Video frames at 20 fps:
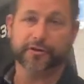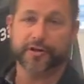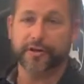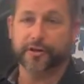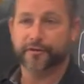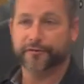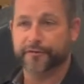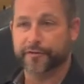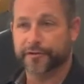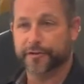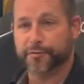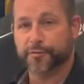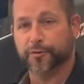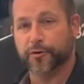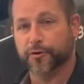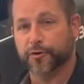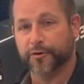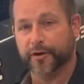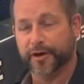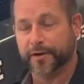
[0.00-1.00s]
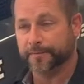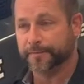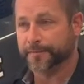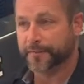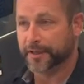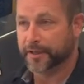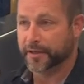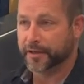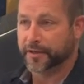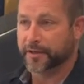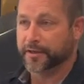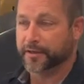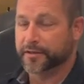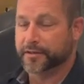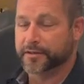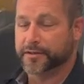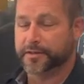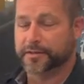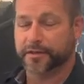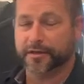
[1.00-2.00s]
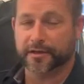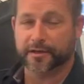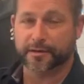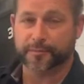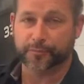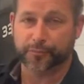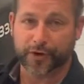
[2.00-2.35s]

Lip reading: here for this program. This is a